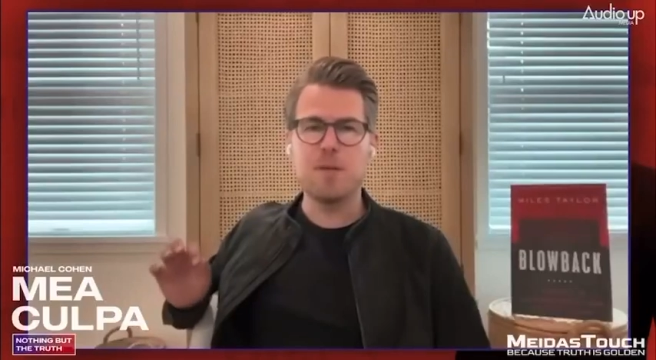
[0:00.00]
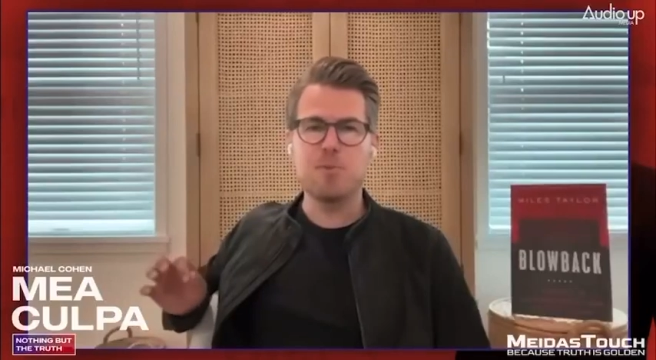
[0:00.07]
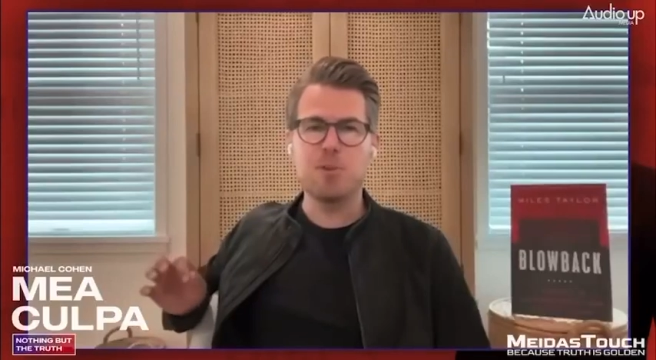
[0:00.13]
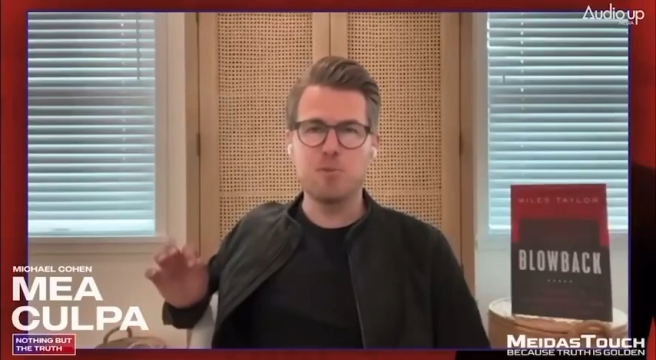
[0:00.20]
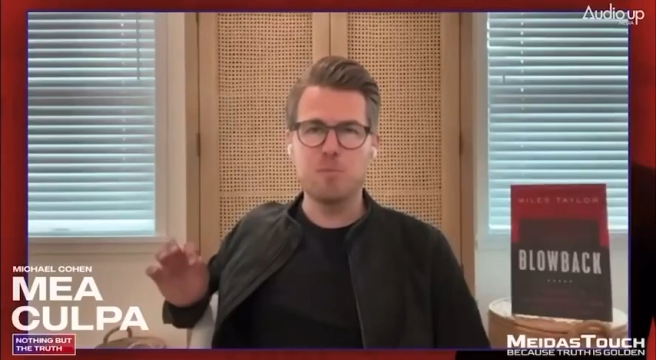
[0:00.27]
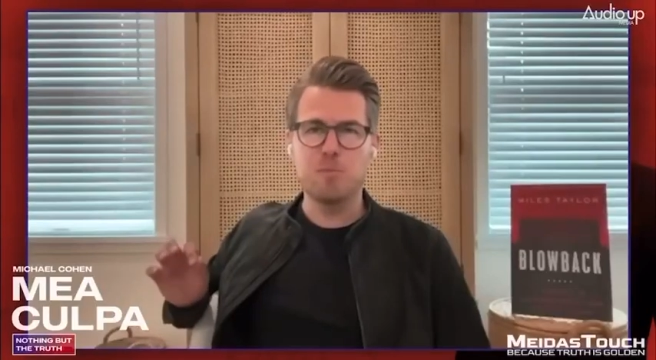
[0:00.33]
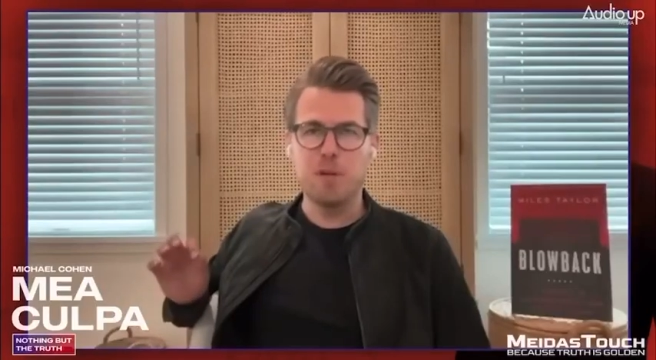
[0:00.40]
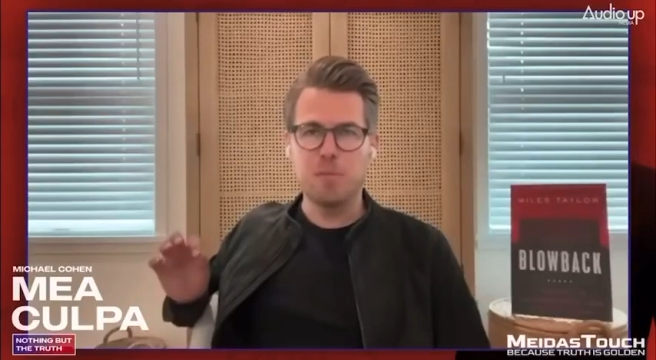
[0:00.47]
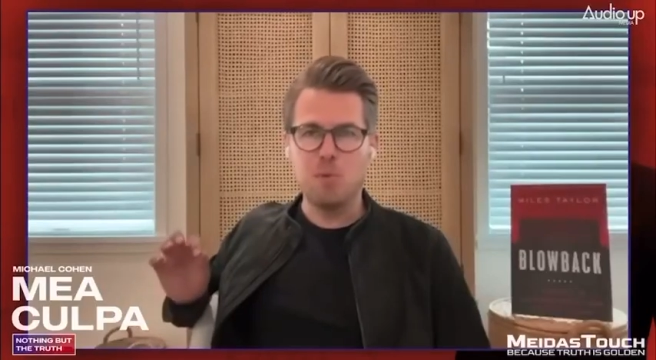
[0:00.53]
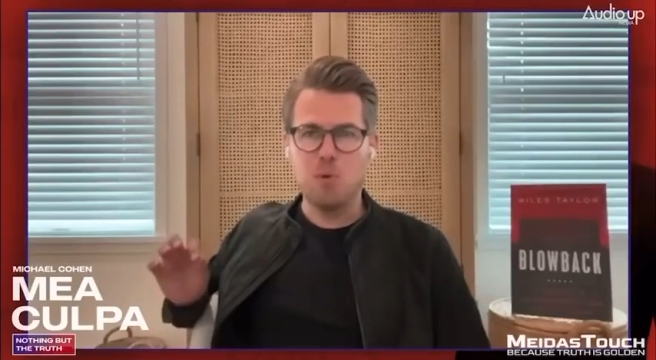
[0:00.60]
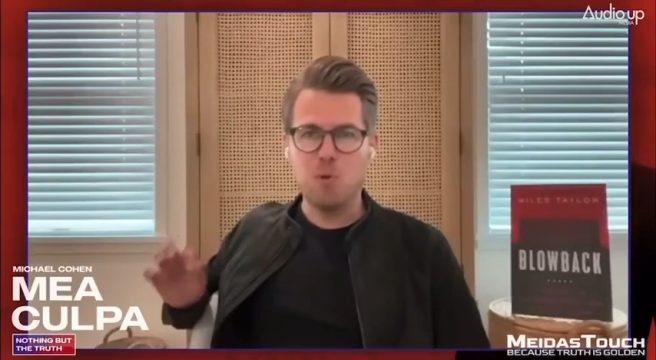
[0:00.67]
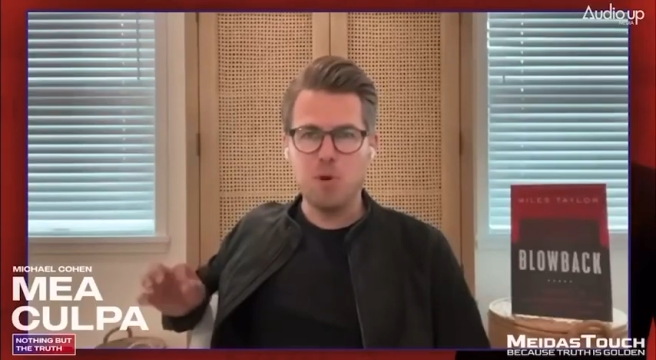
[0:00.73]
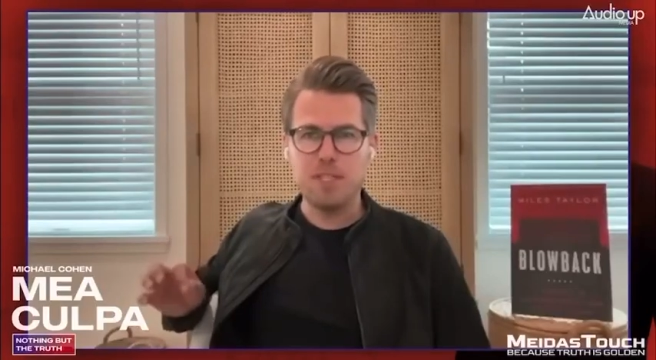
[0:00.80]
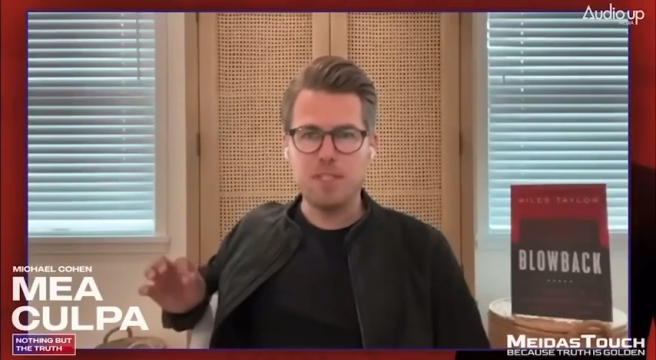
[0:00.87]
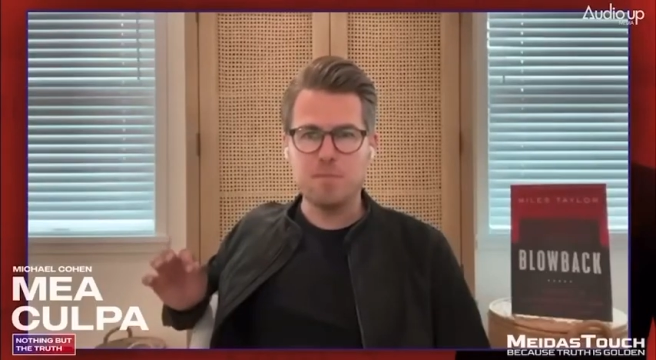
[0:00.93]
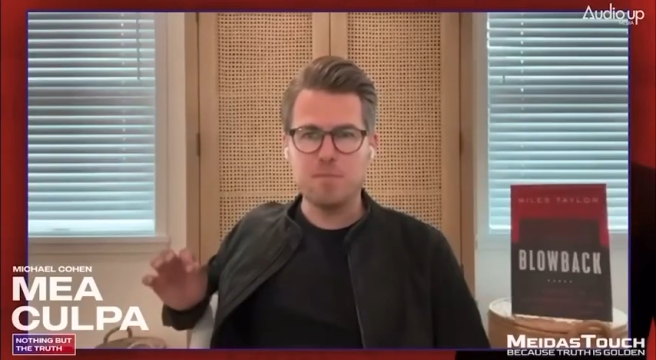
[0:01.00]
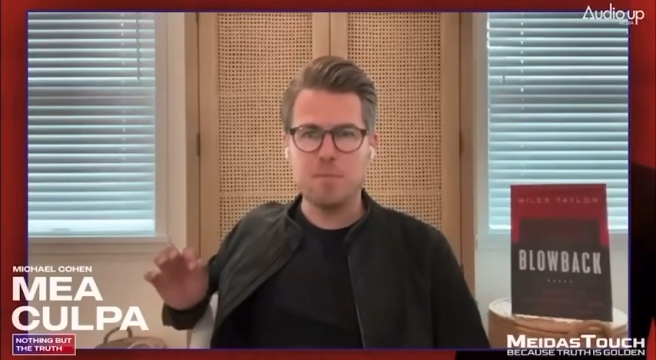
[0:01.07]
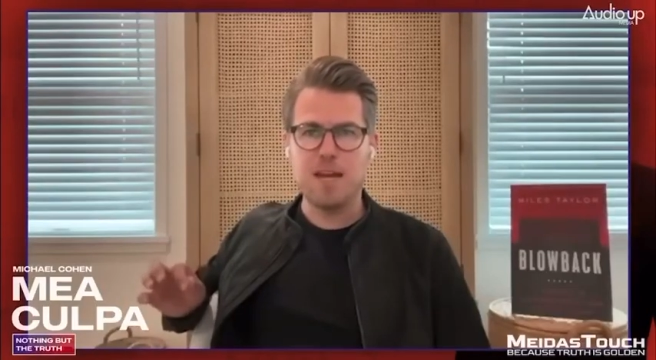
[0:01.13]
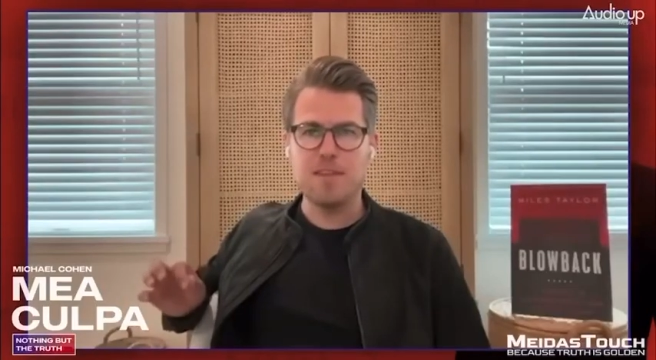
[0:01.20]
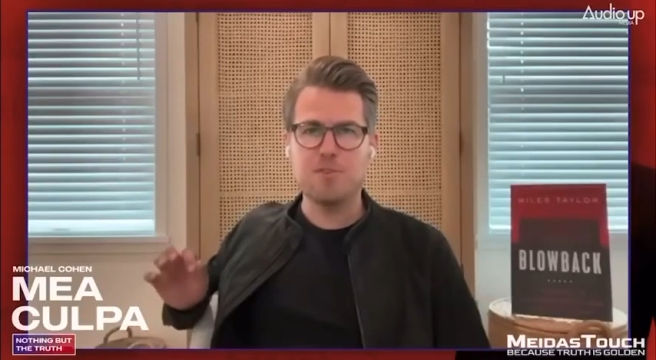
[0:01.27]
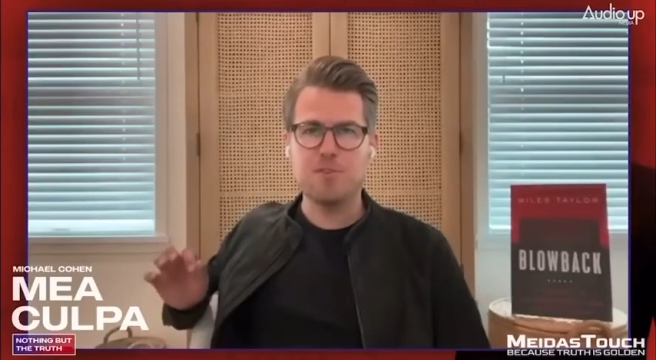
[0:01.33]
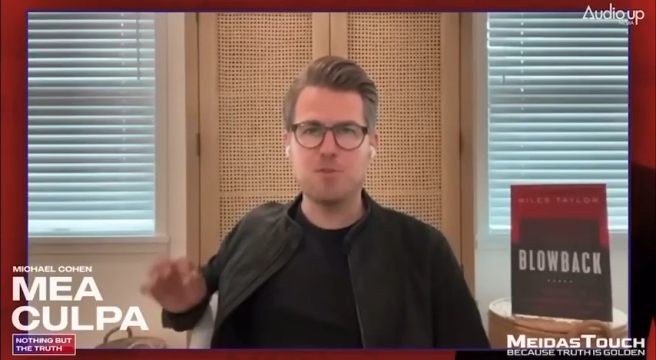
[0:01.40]
are people who'd been appointed
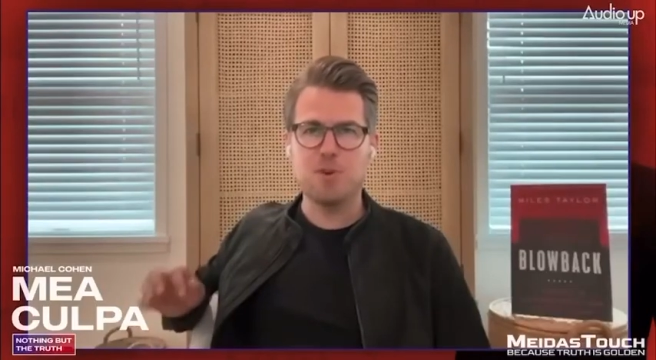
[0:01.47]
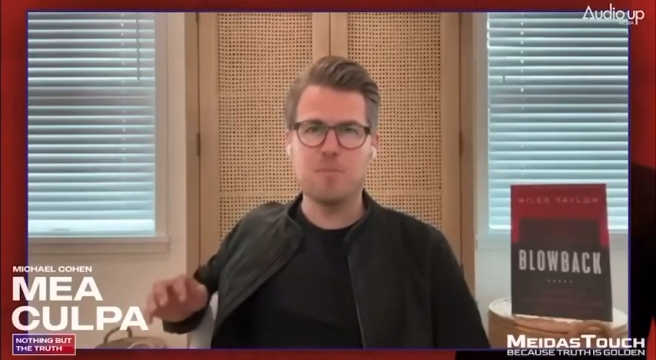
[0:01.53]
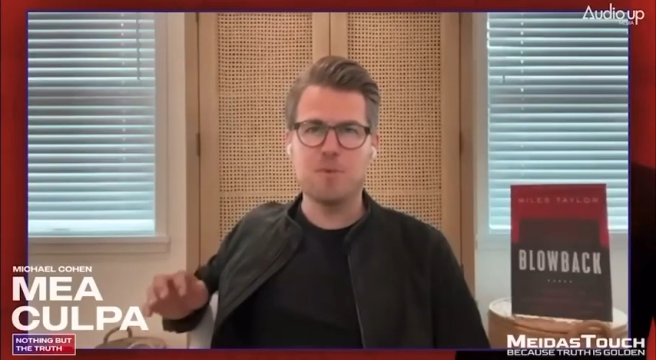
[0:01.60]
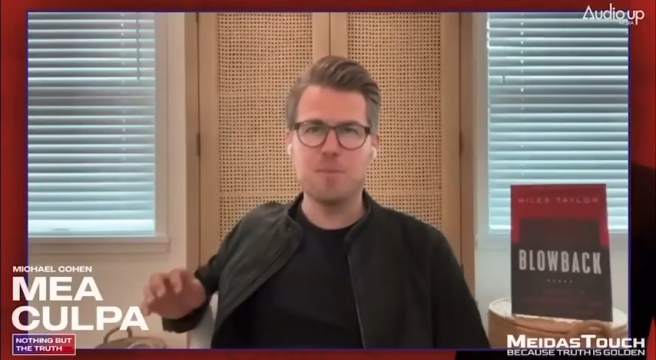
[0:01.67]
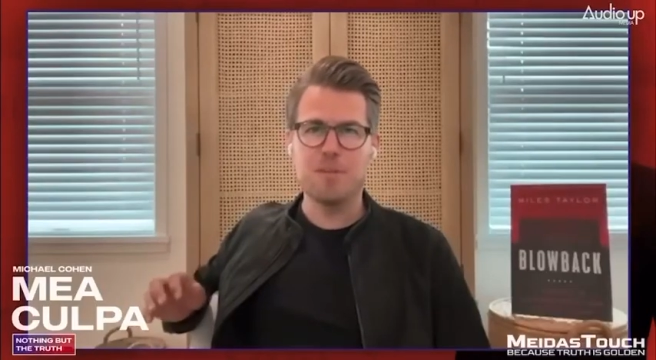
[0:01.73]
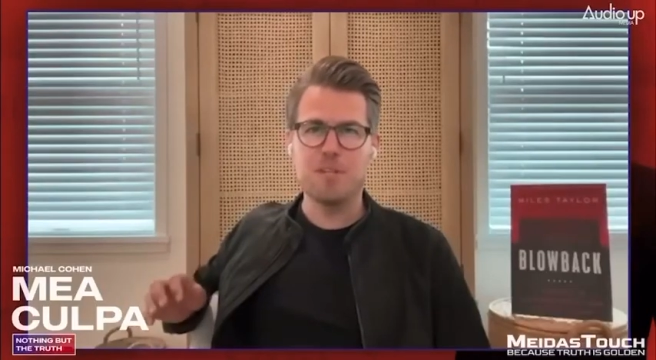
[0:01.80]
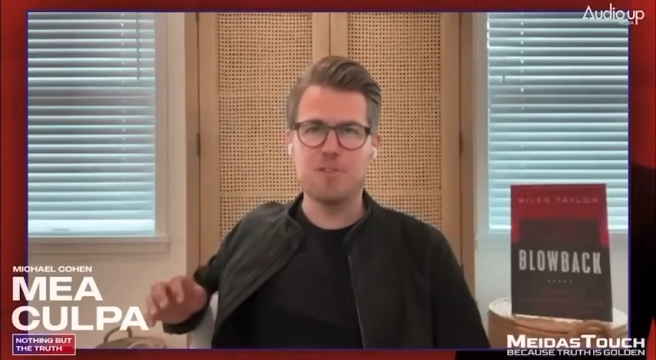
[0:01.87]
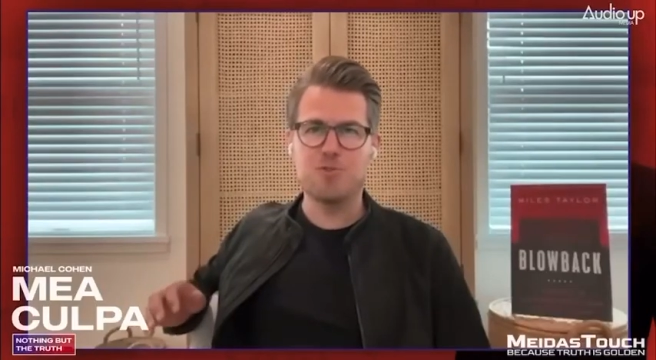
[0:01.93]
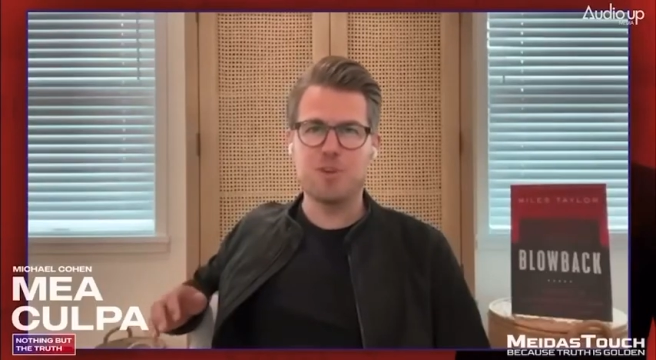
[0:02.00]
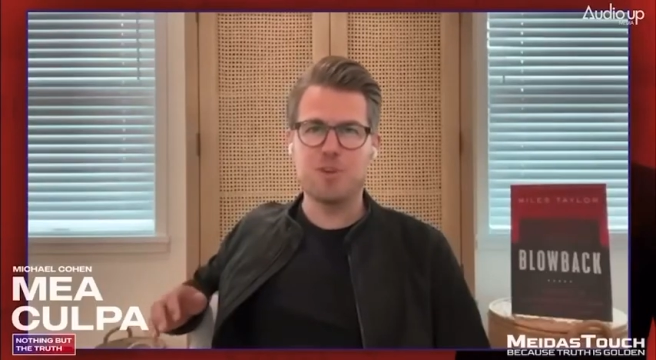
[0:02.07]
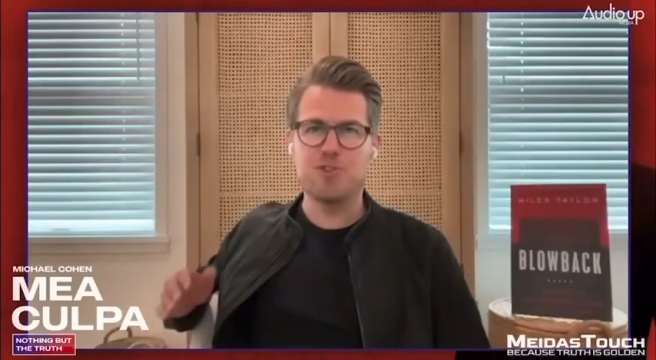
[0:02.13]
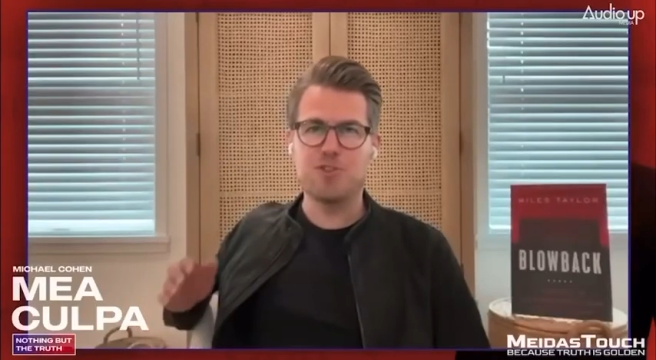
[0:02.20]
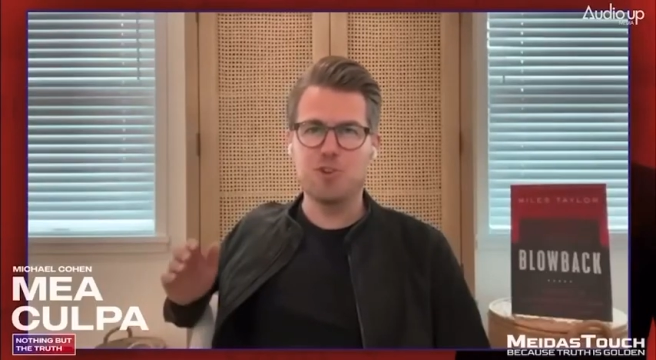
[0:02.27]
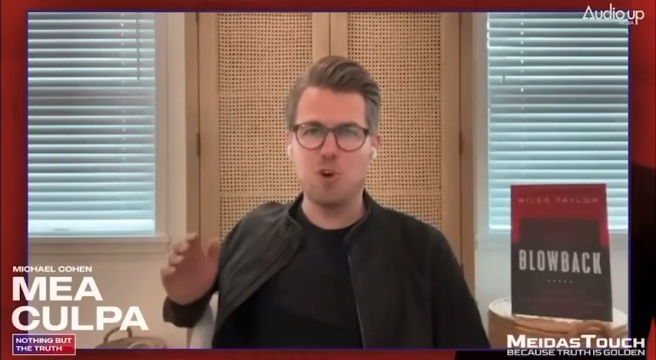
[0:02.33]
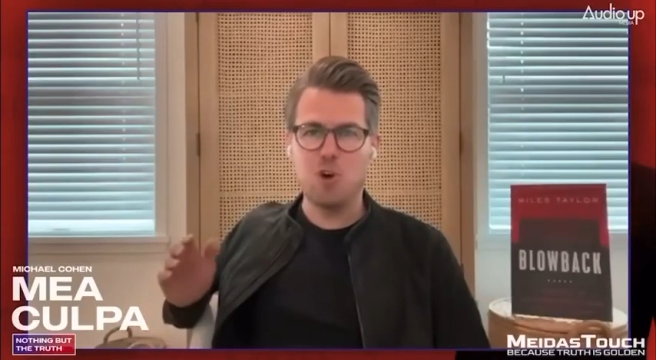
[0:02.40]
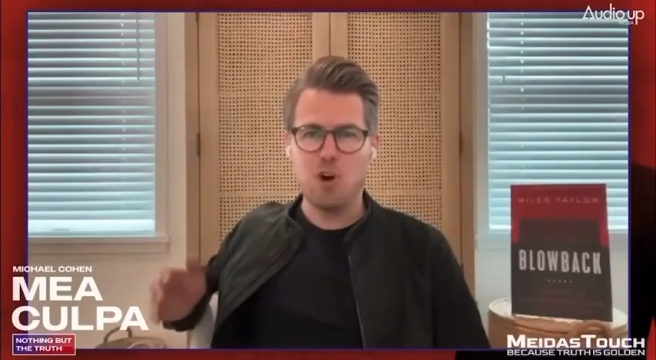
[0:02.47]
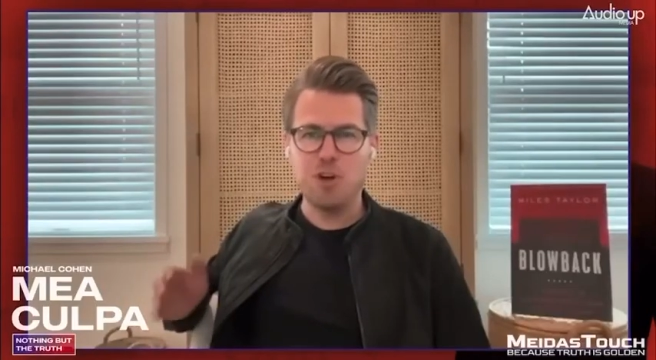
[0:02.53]
by the Trump administration